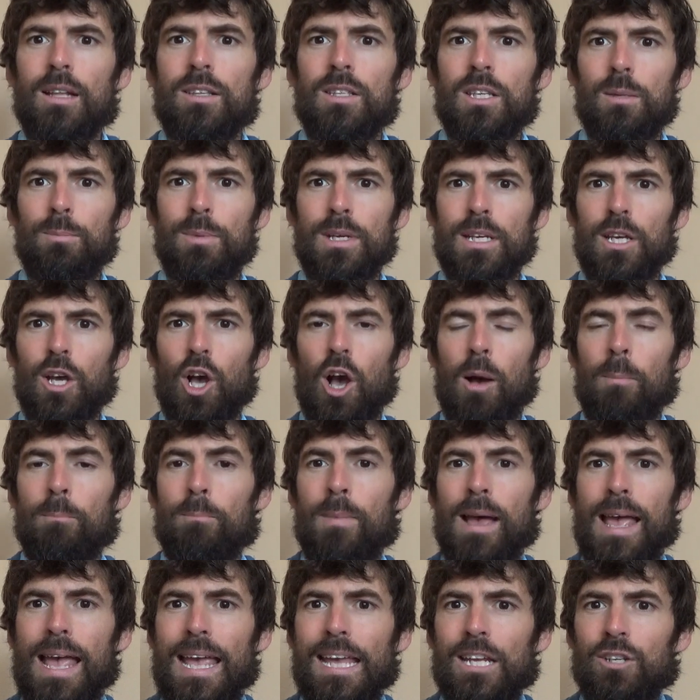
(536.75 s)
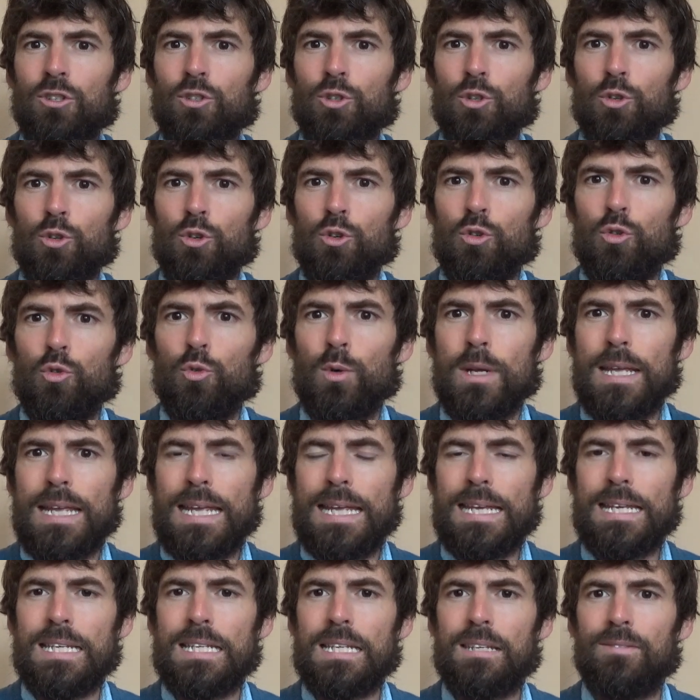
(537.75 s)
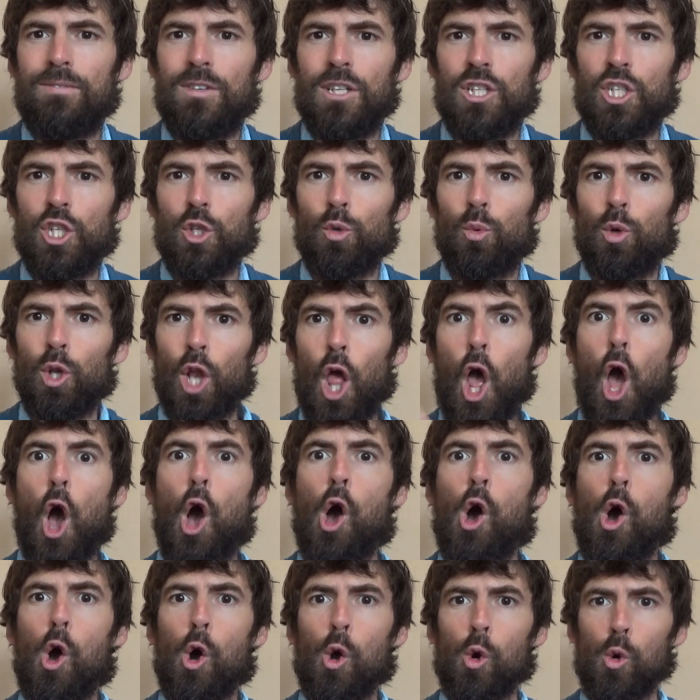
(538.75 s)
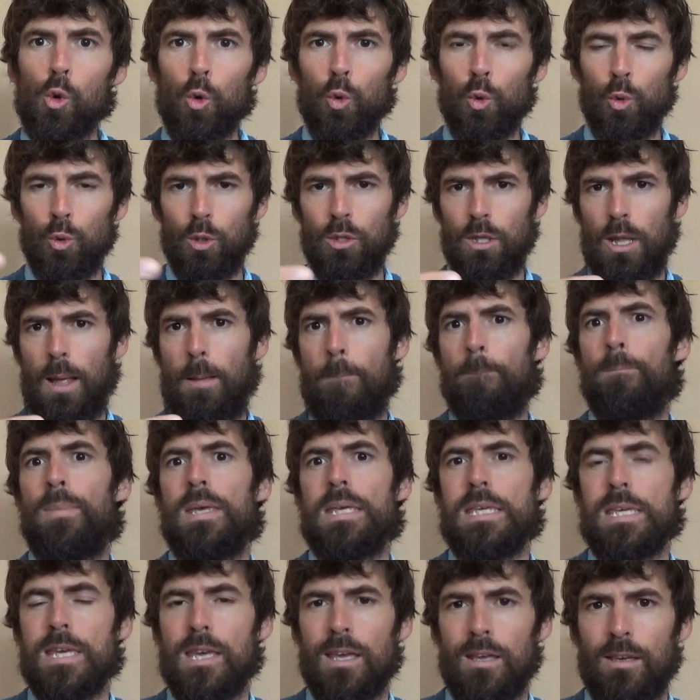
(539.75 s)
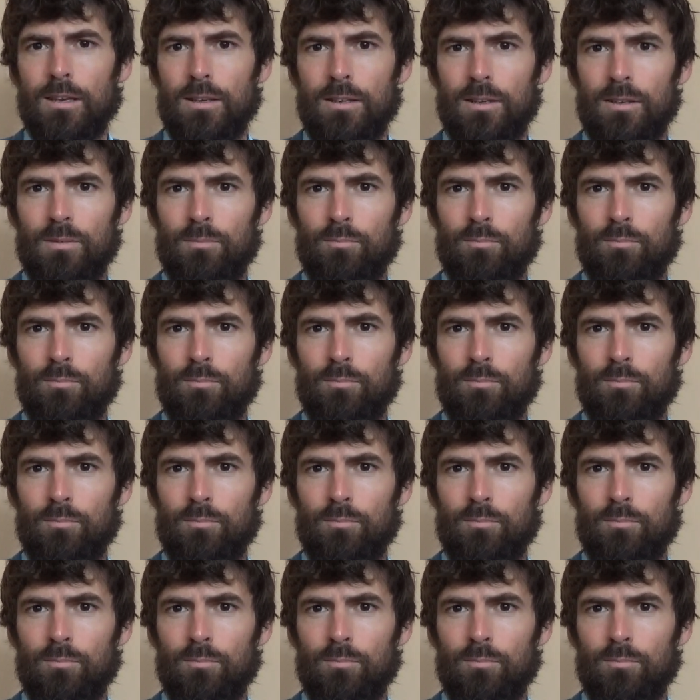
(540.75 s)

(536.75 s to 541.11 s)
to become a true individual whole being.